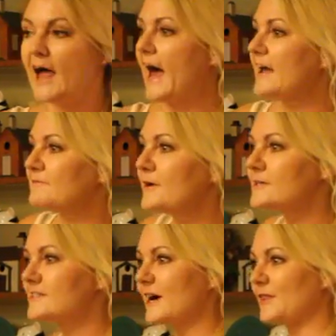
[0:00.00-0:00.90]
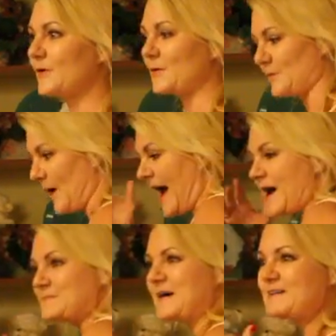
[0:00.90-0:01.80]
At first I thought,
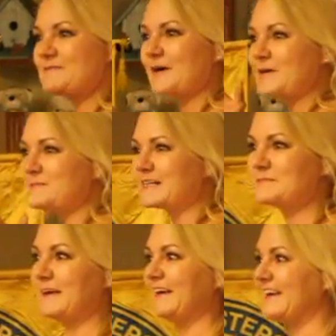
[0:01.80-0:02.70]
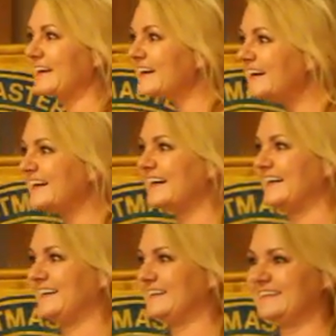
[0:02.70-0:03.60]
wow, my photo must be good.
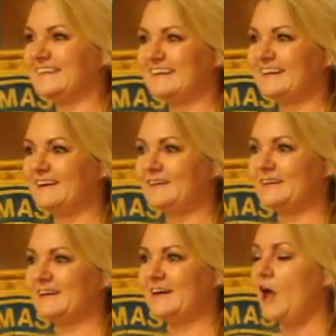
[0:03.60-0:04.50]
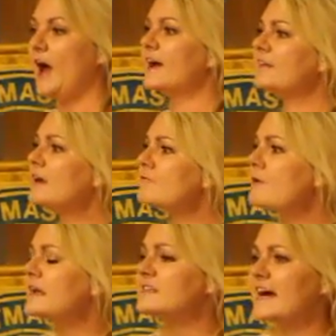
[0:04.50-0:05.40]
And then a
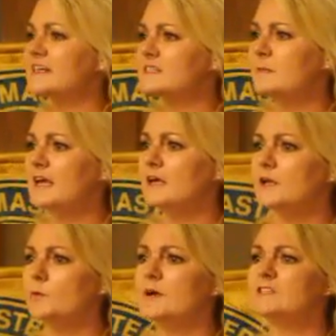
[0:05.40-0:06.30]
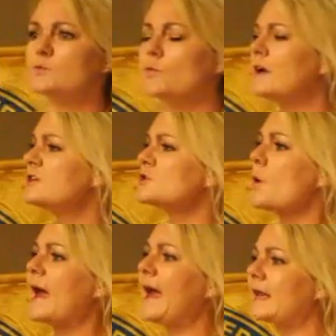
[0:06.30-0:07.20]
friend asked me, Louise, what is
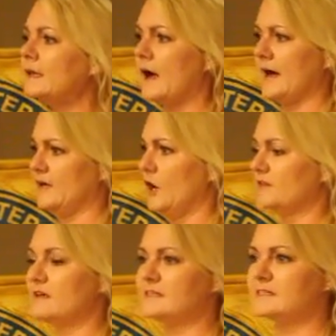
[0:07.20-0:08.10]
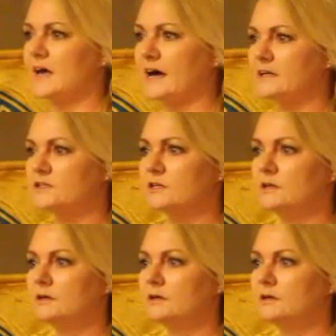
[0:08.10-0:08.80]
your headline on this site?